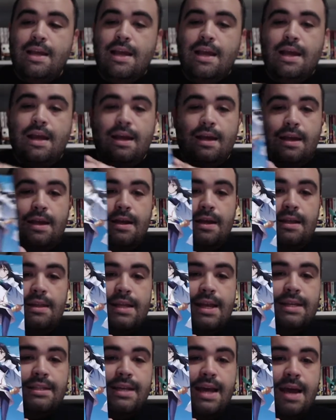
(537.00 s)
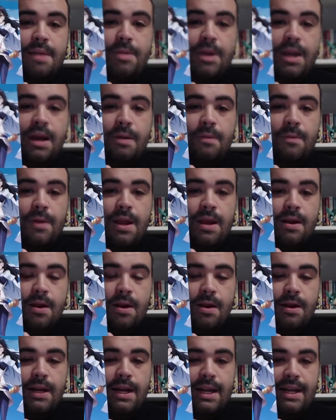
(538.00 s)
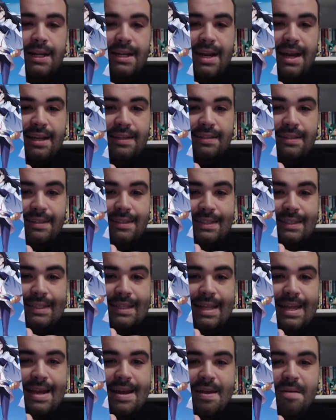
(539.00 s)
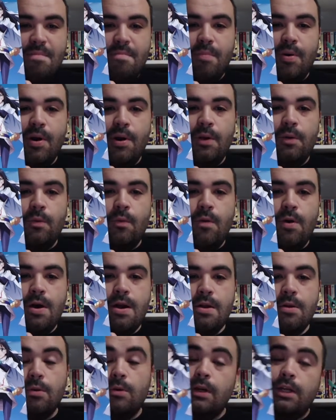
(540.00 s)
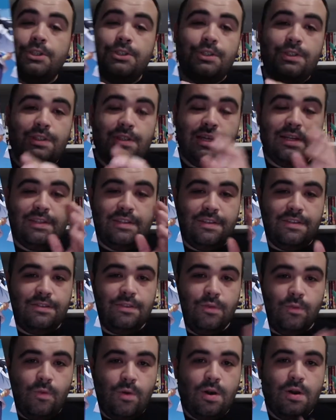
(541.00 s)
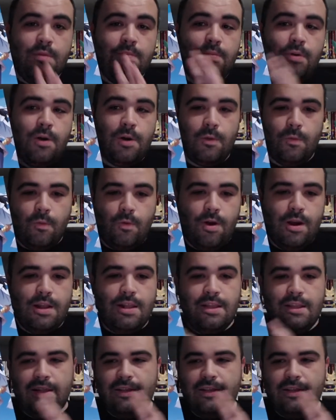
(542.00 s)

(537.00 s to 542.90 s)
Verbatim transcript: Uh, That Time I Got Reincarnated as a Slime, Part one, or I should say Season one, Part one.